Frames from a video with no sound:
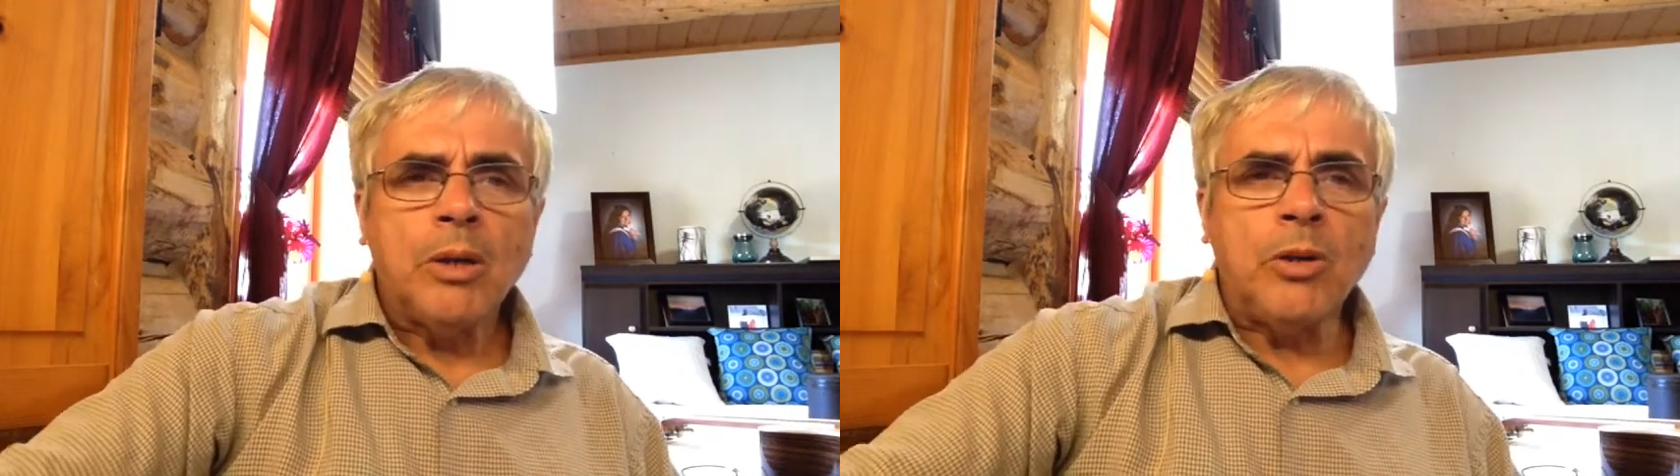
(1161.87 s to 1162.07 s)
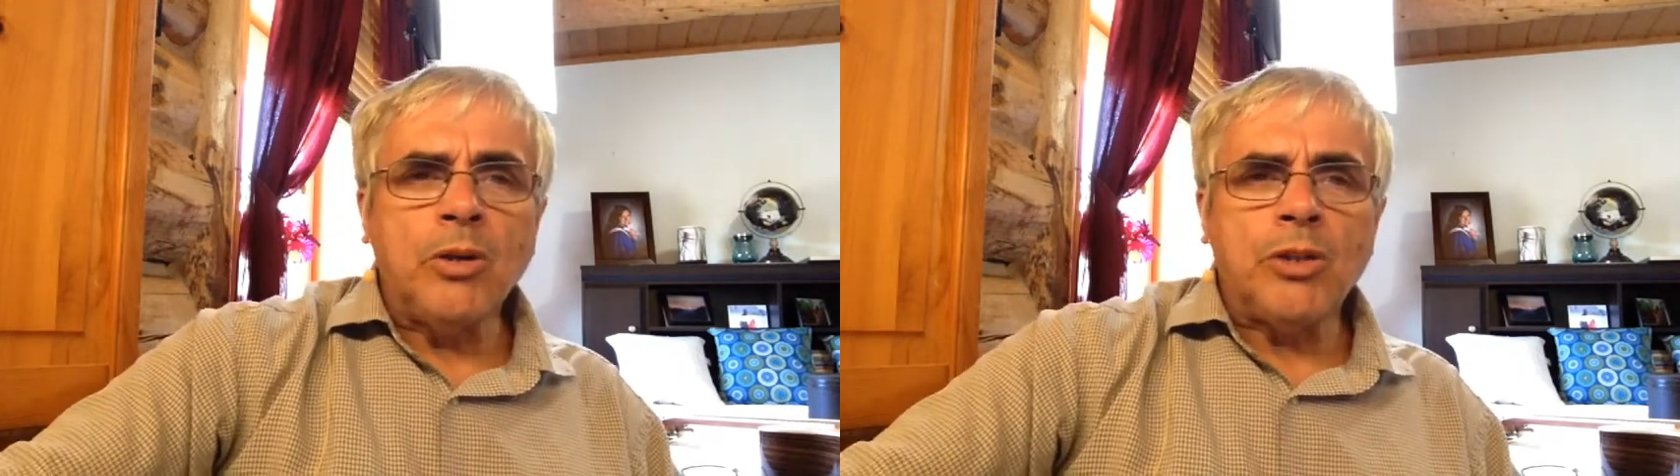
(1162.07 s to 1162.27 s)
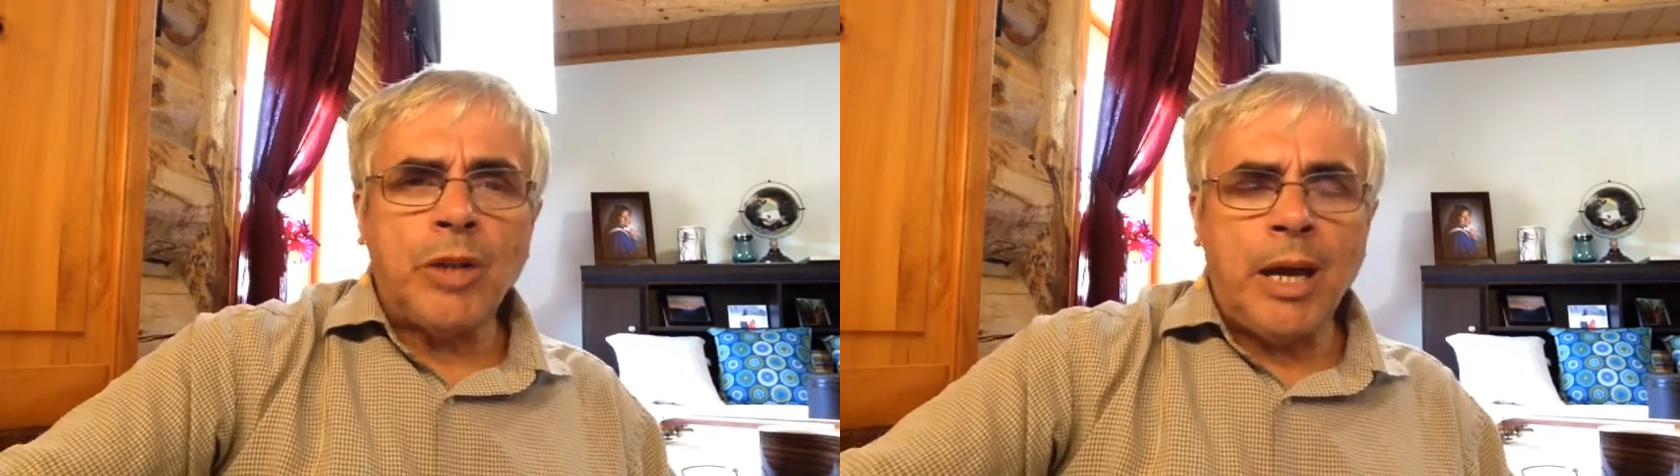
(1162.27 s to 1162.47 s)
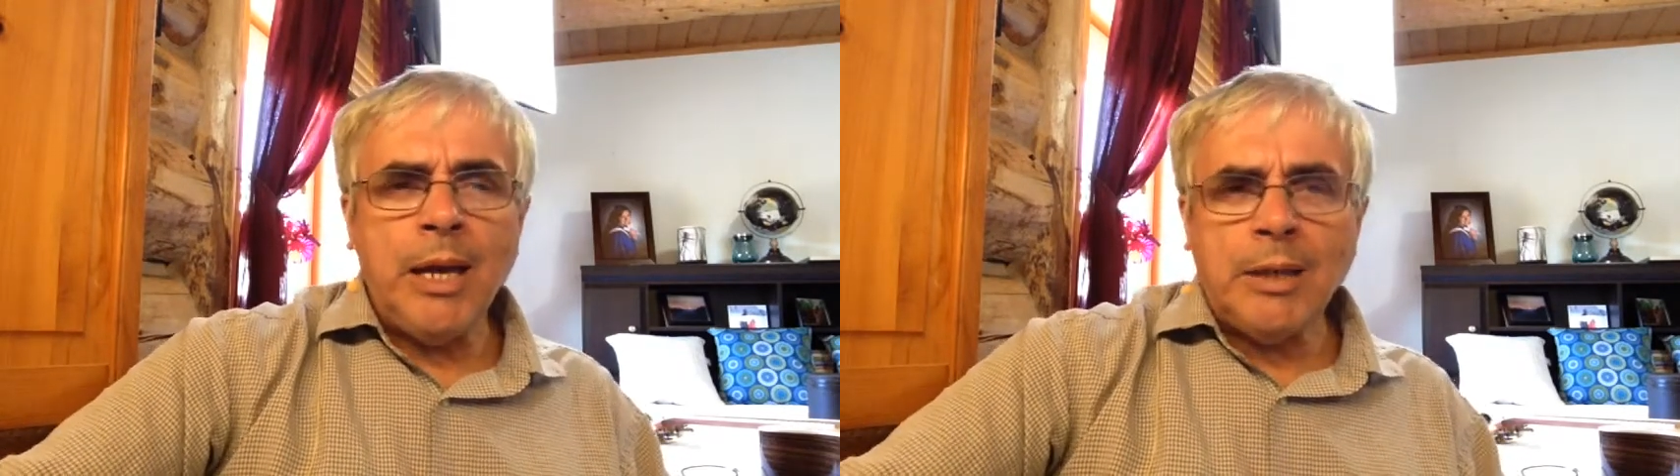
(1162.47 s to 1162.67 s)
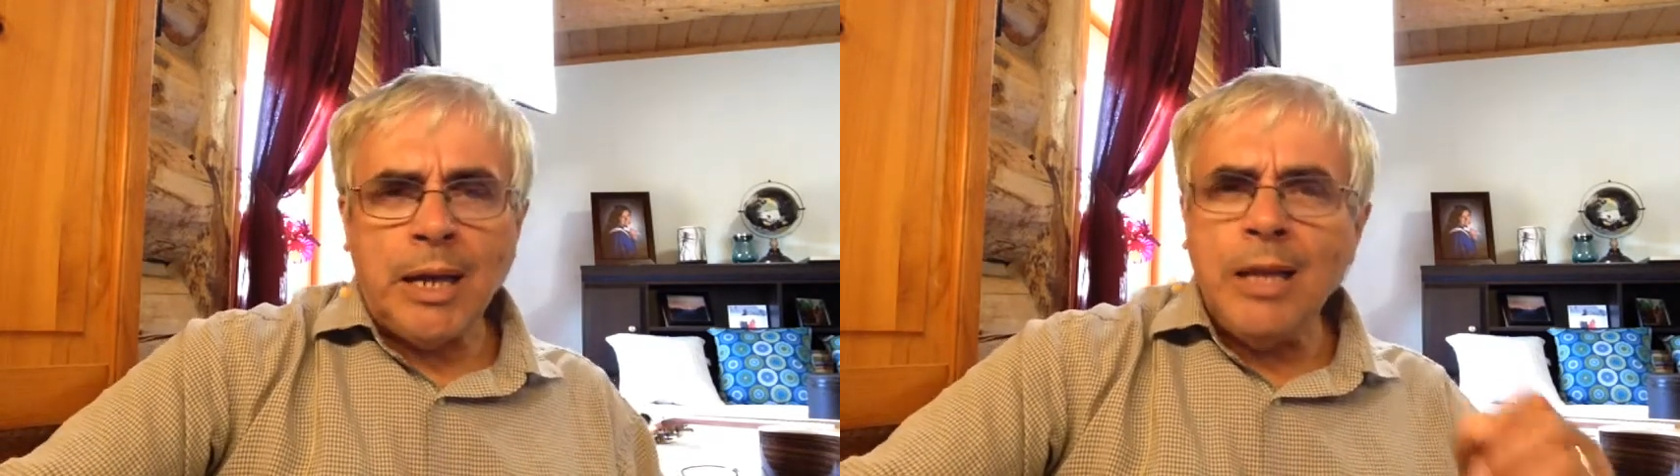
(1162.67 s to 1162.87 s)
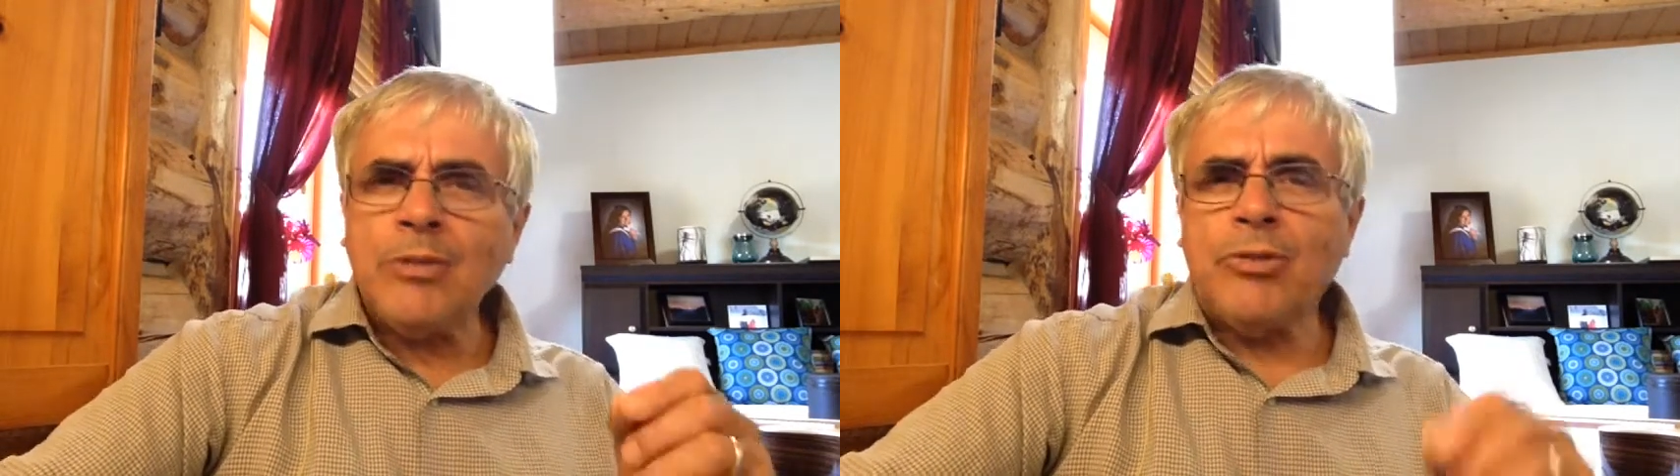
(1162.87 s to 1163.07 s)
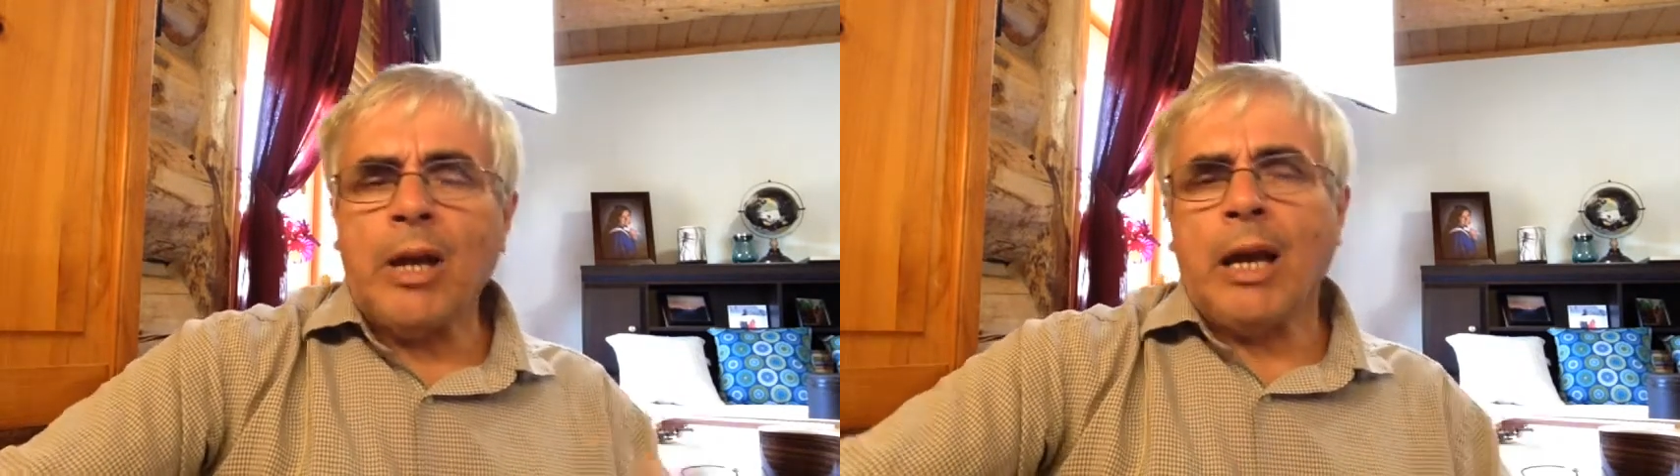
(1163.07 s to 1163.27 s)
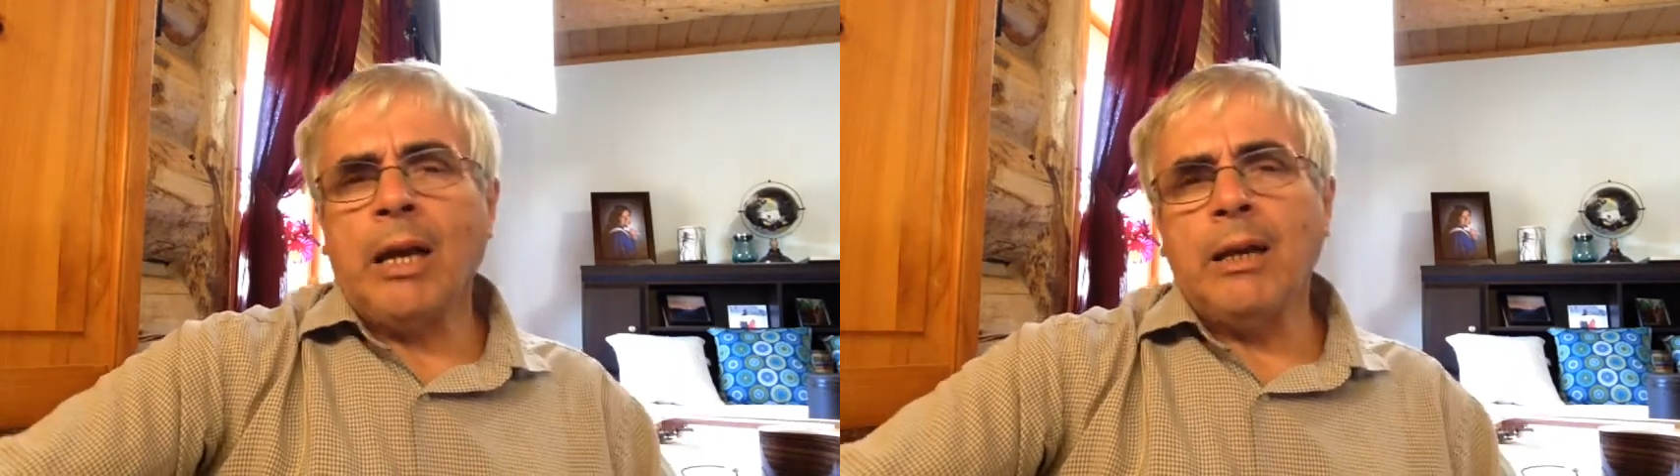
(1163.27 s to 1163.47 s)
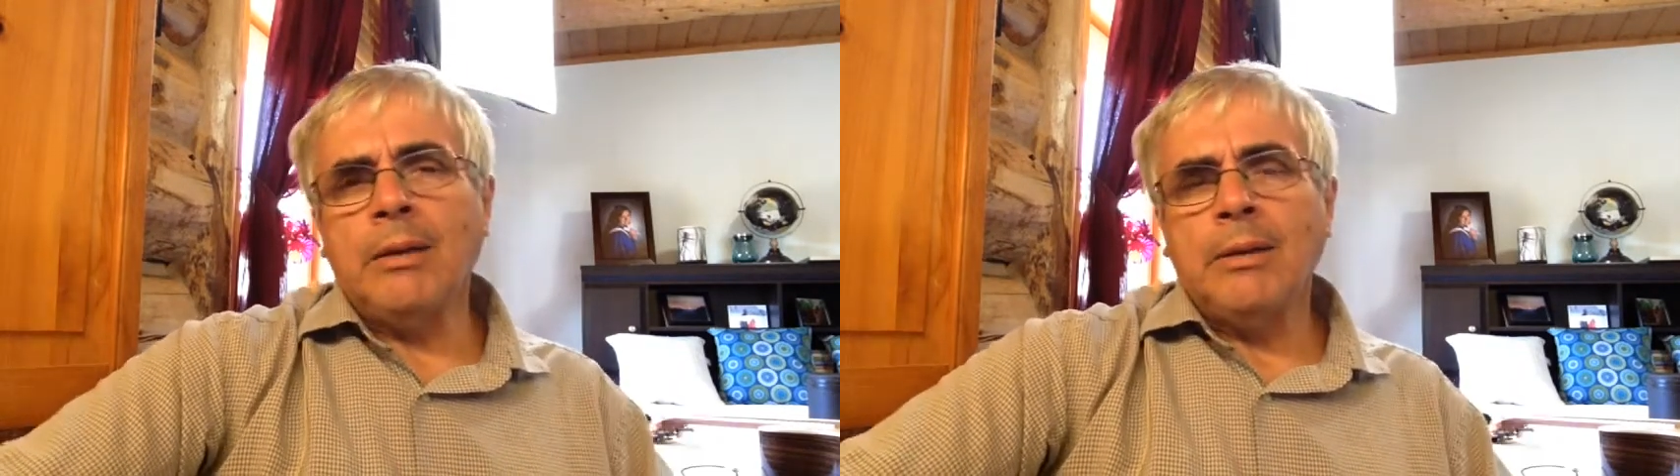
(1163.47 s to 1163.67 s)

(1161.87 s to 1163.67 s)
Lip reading: could say in his day,